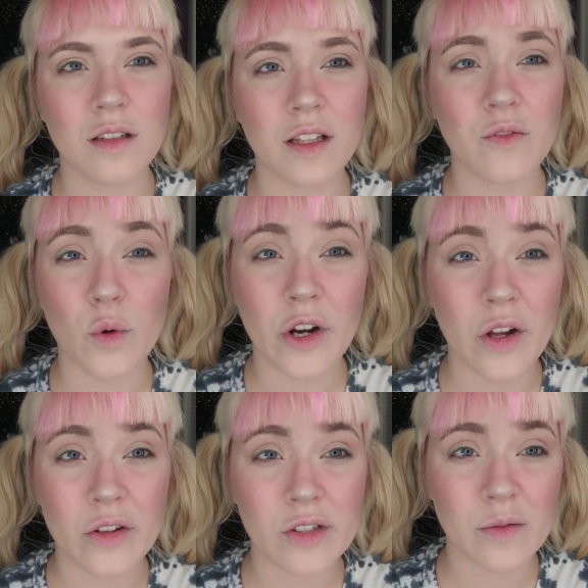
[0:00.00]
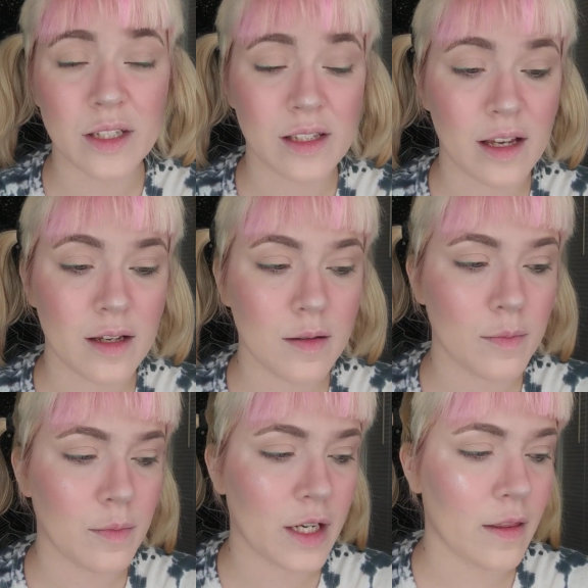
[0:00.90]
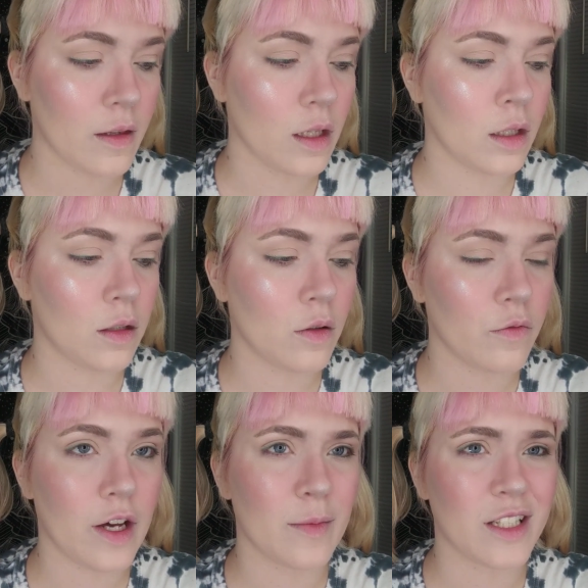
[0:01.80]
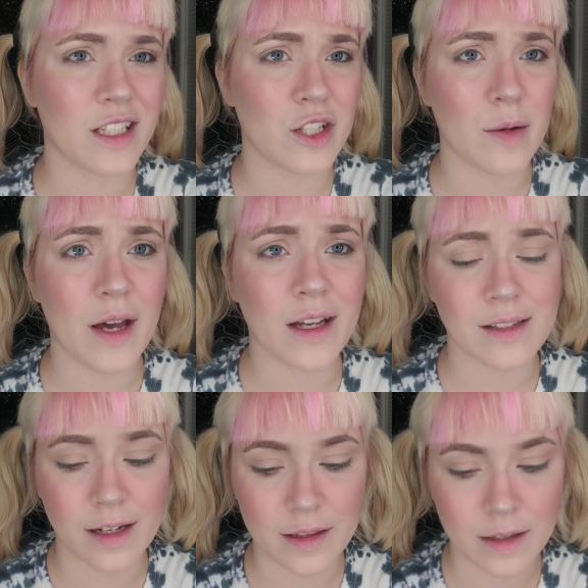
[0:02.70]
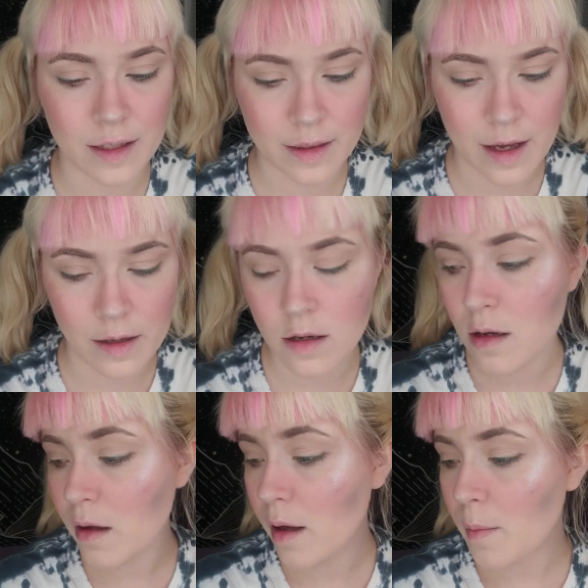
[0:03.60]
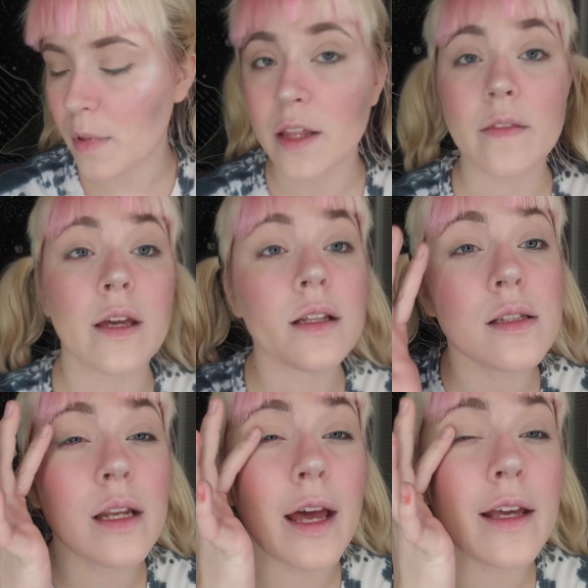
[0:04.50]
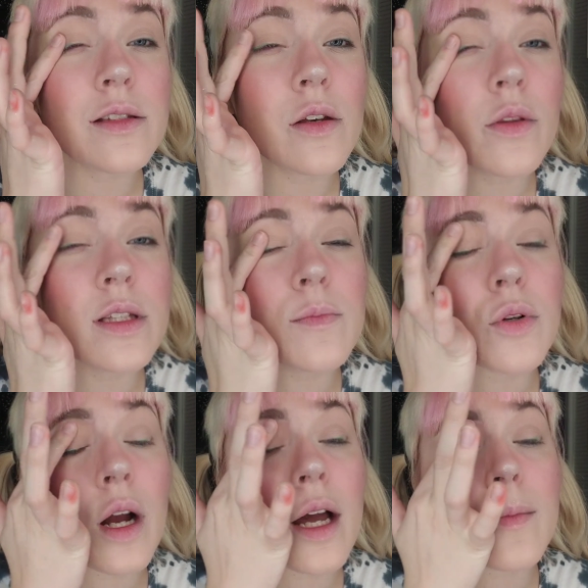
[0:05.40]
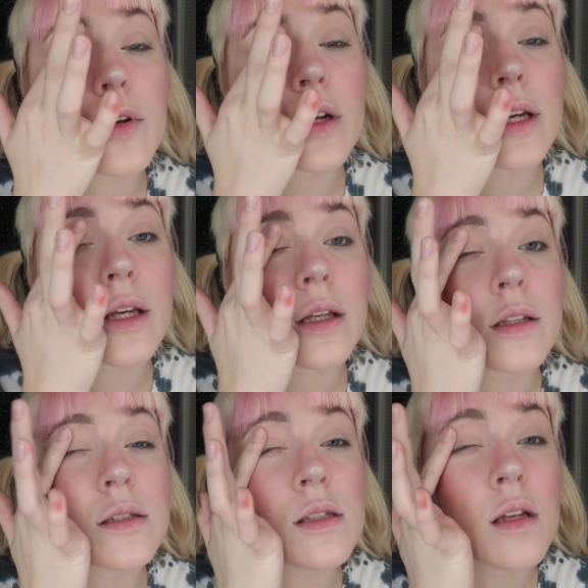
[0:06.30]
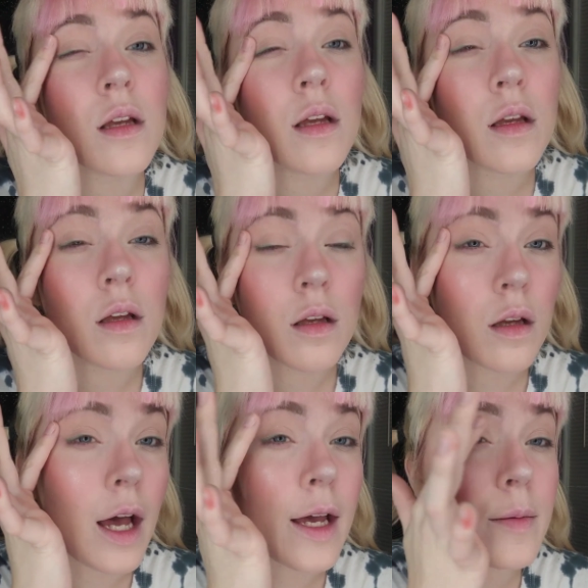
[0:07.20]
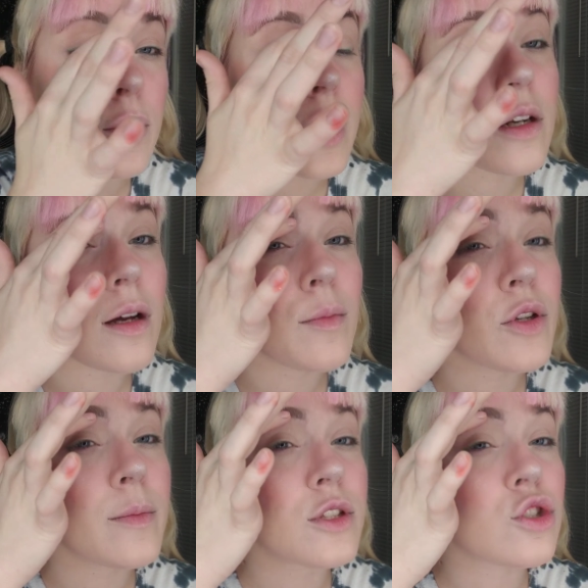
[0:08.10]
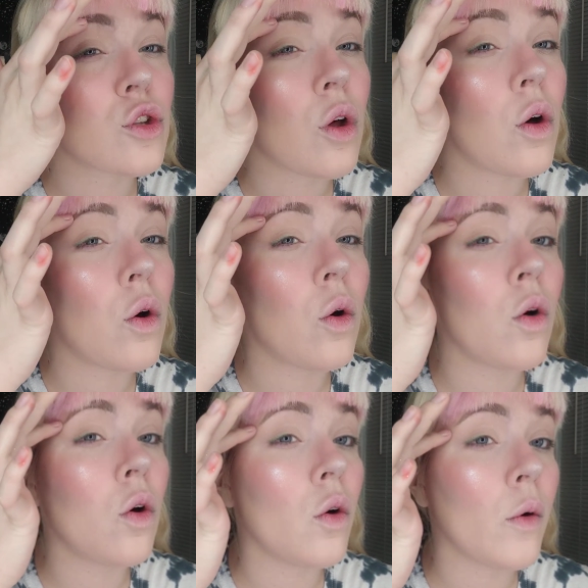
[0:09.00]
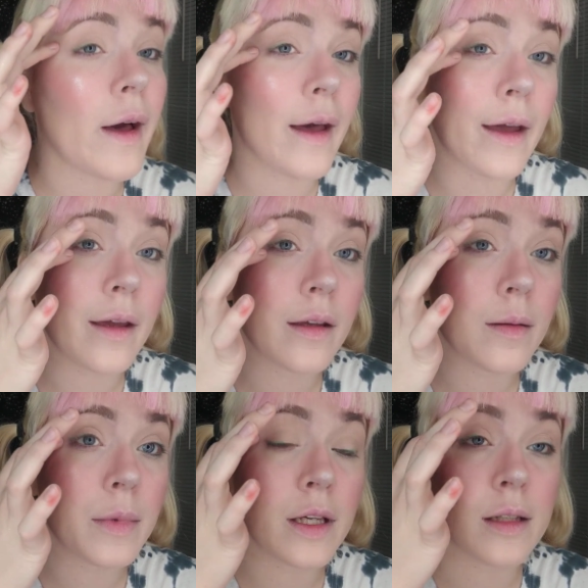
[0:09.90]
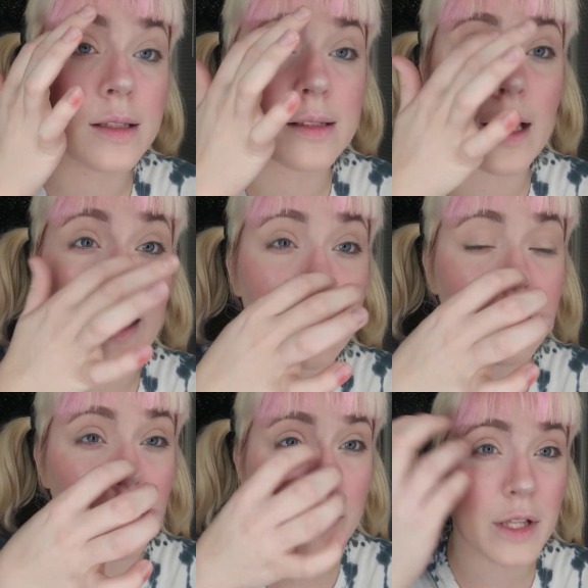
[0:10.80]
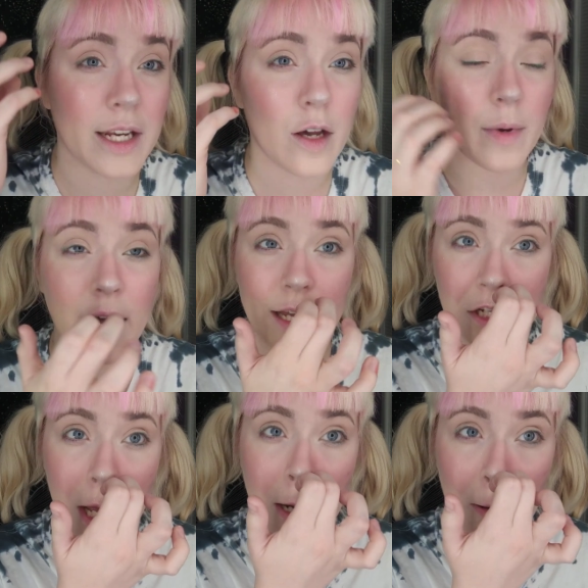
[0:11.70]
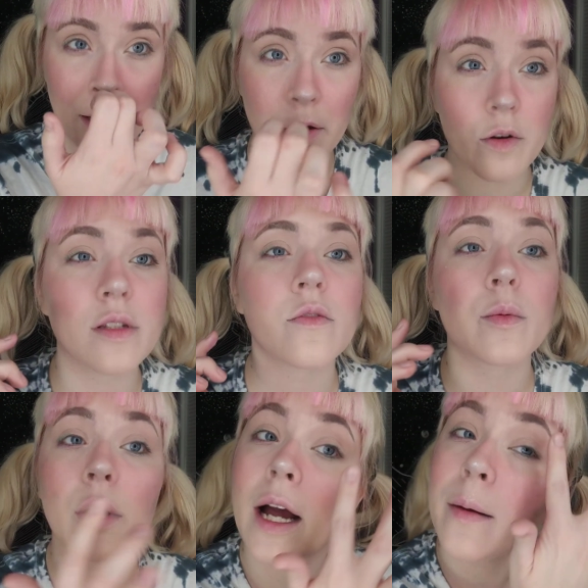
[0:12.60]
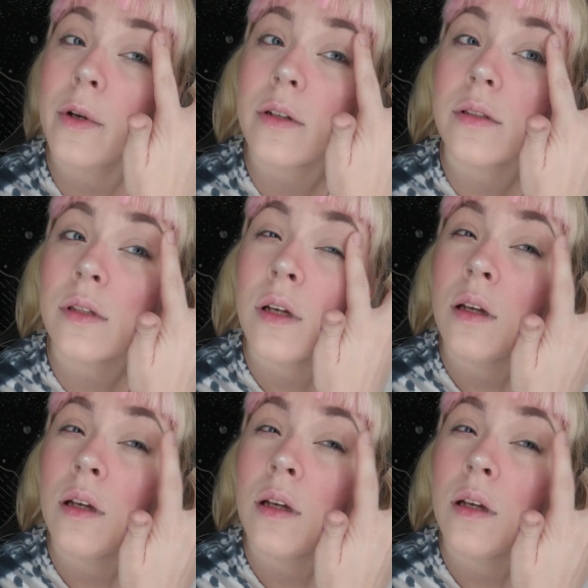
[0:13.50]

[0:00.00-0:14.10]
like $4, I want to say. But I think you can find them at TJ Maxx, anything like that. But I think today, so this primer is, I put it on pretty much the whole way, because if I want to blend out my eyeshadow, I notice if the primer's